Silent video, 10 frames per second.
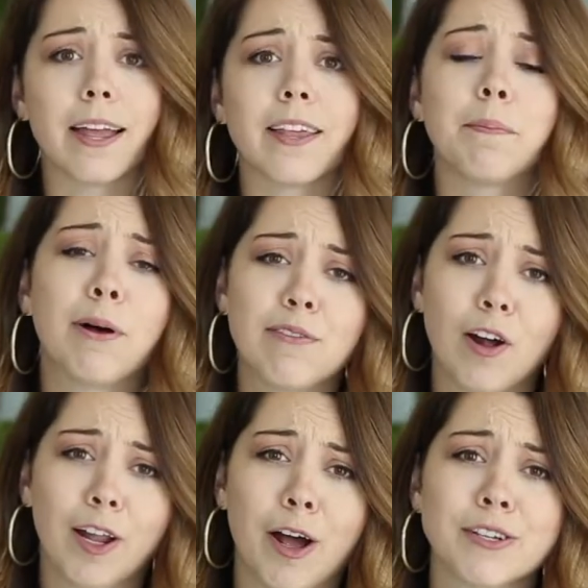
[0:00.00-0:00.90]
And then above
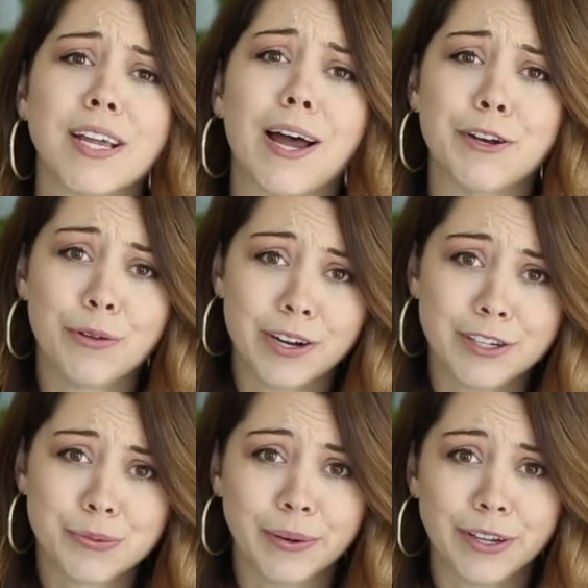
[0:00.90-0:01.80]
all else, I know that
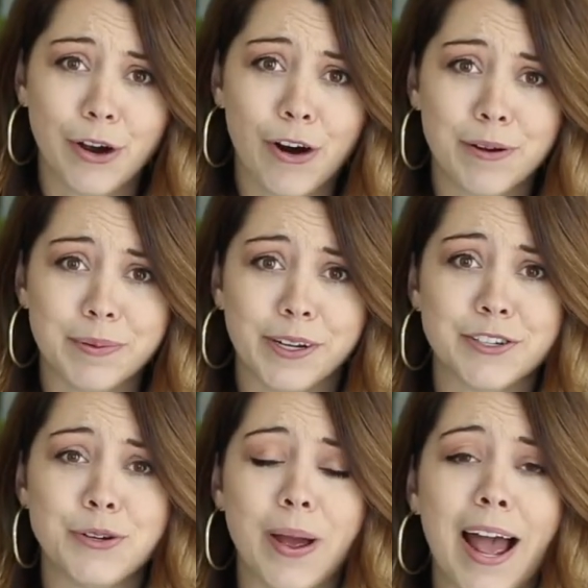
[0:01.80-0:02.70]
it's really hard
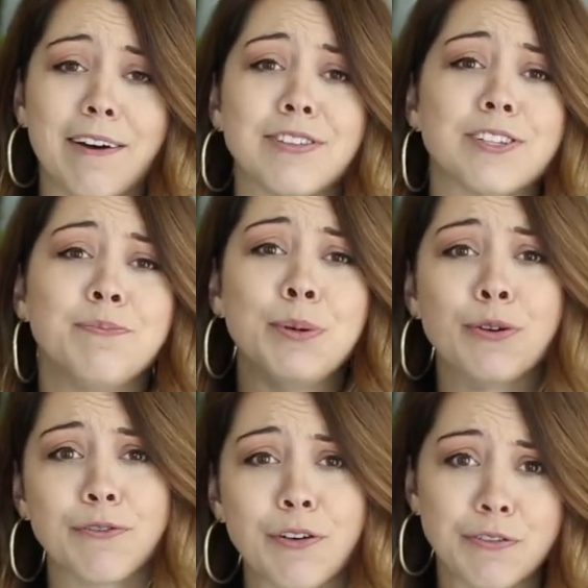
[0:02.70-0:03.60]
because you have this
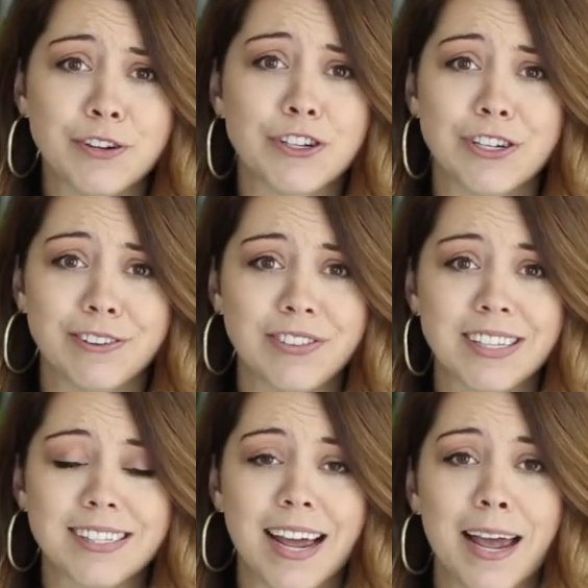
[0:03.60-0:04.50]
beautiful vision of
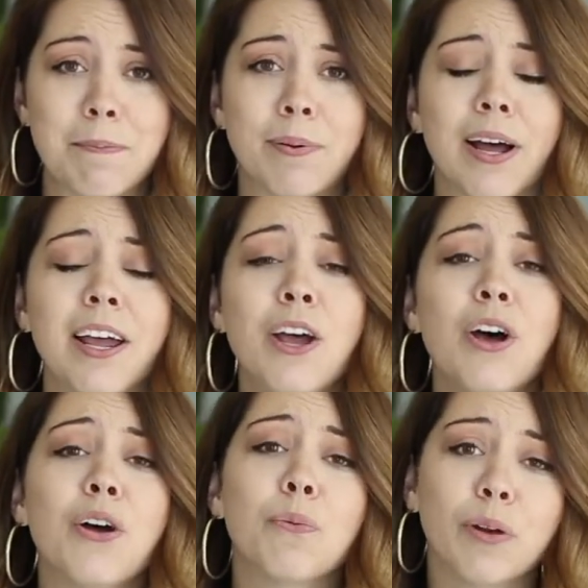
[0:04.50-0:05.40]
this day, but
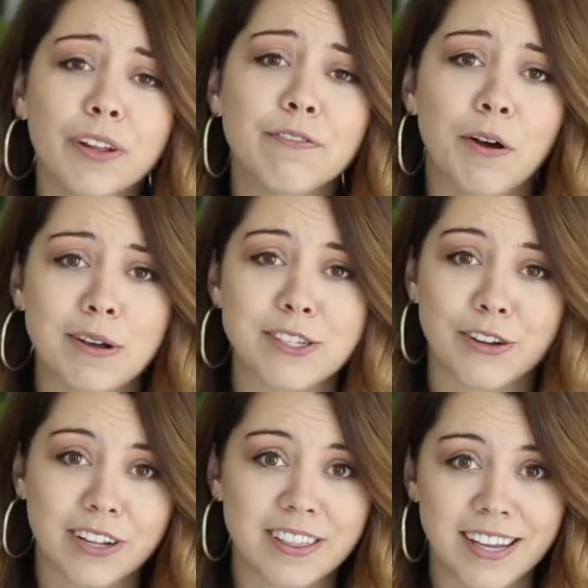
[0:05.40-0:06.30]
really focus
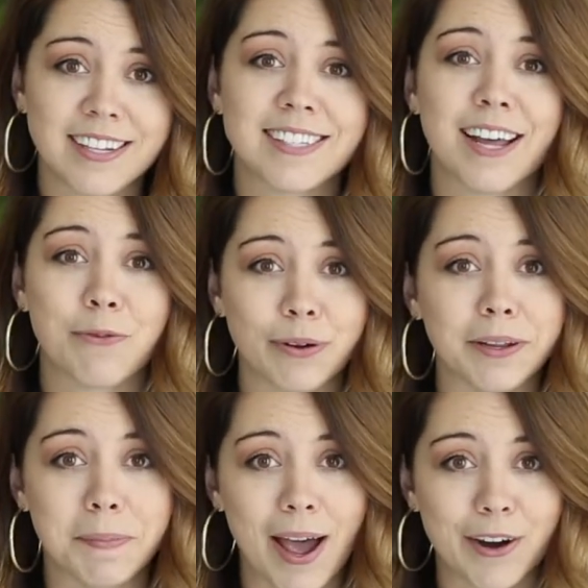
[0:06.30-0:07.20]
on the things that
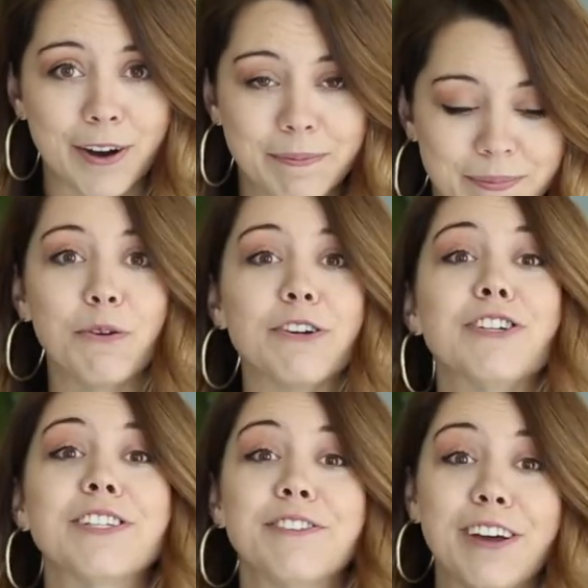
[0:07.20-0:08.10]
really matter, which
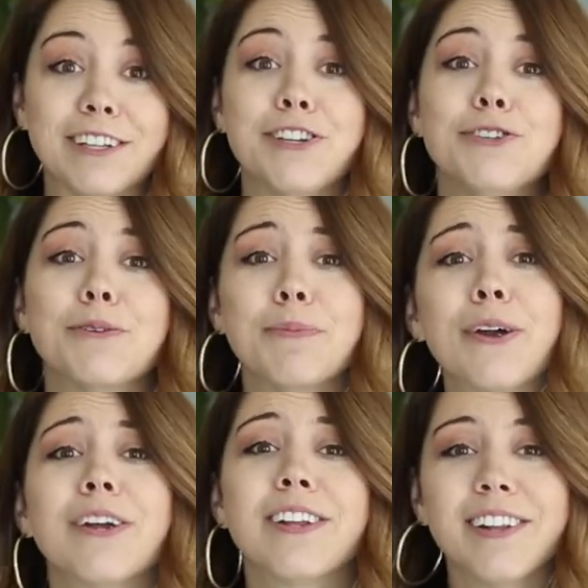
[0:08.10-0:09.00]
is the fact that you're
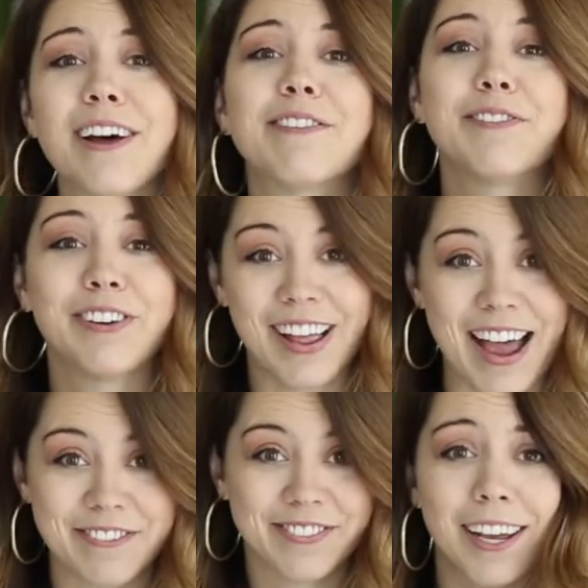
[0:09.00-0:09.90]
marrying the love of your
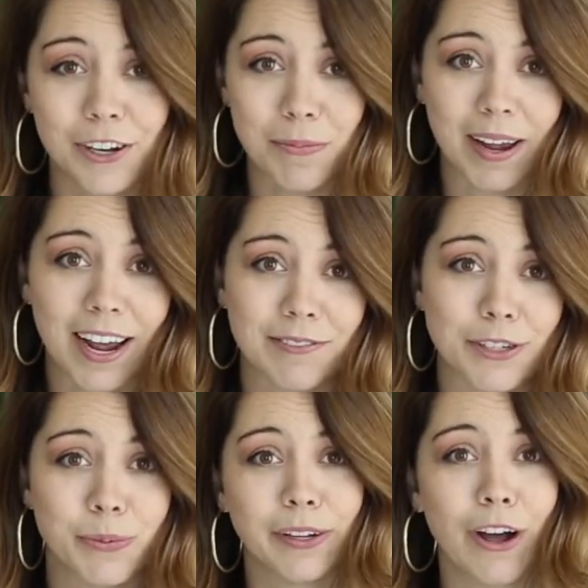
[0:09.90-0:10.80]
life. And you may have
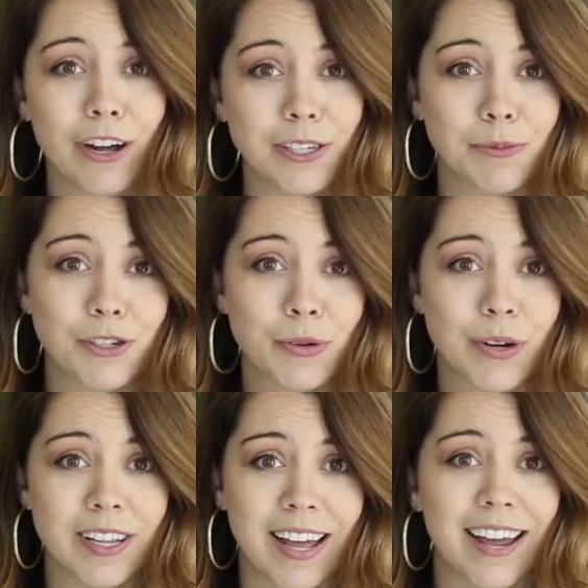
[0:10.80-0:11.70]
this really awesome
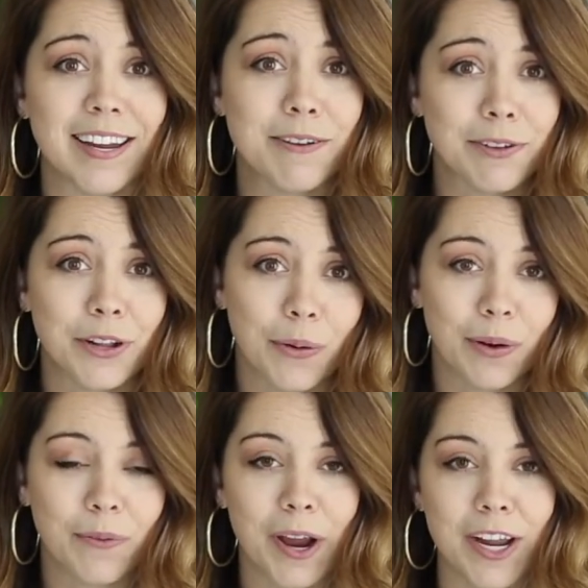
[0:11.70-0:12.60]
story that even though
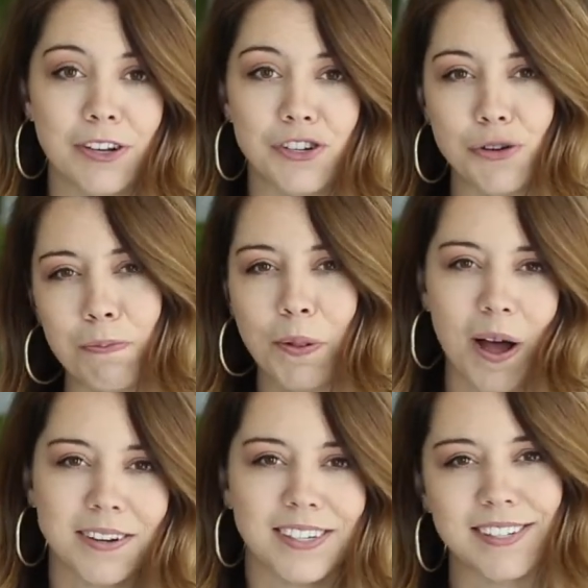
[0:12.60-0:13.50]
it rained, you
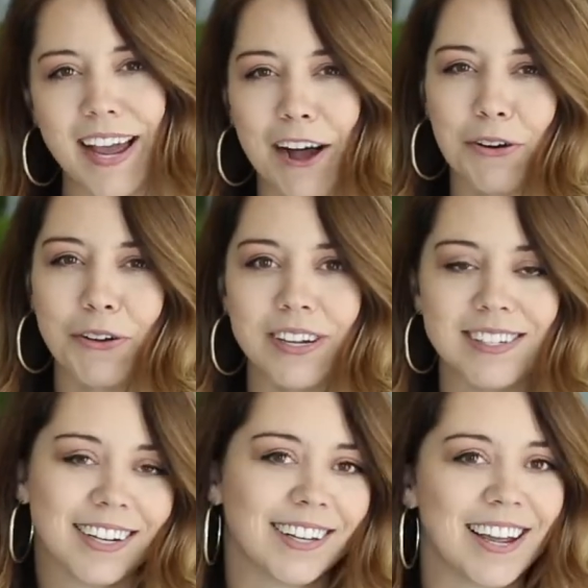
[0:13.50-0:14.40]
blocked and tackled and
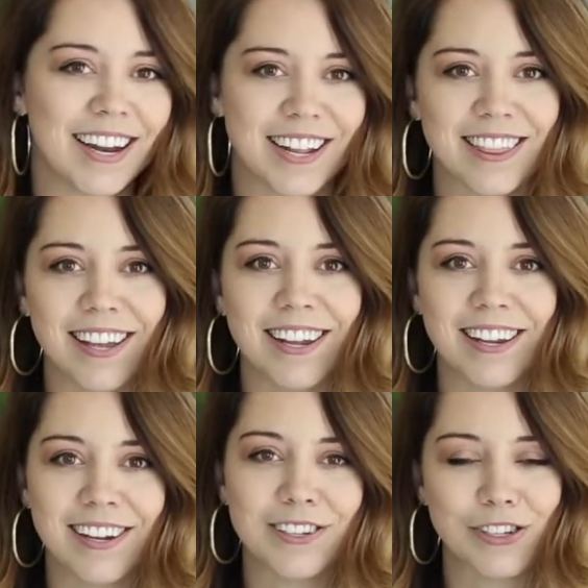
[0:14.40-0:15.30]
didn't let anything
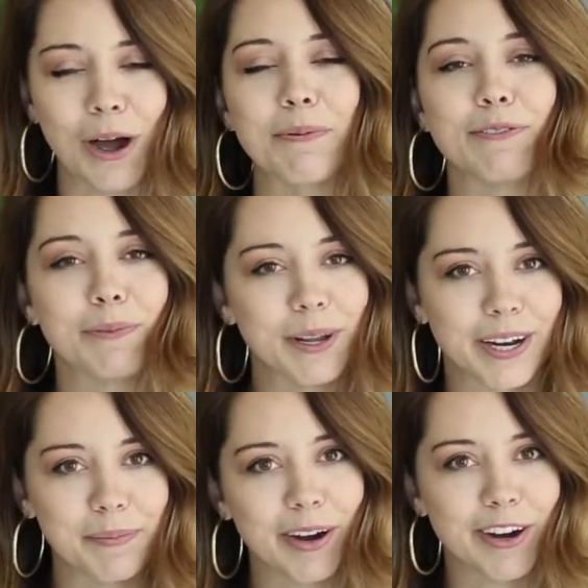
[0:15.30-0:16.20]
stop you from
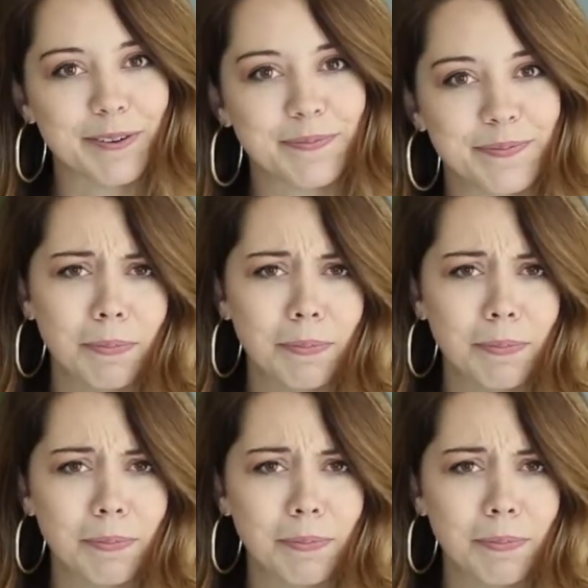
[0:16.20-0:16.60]
getting married.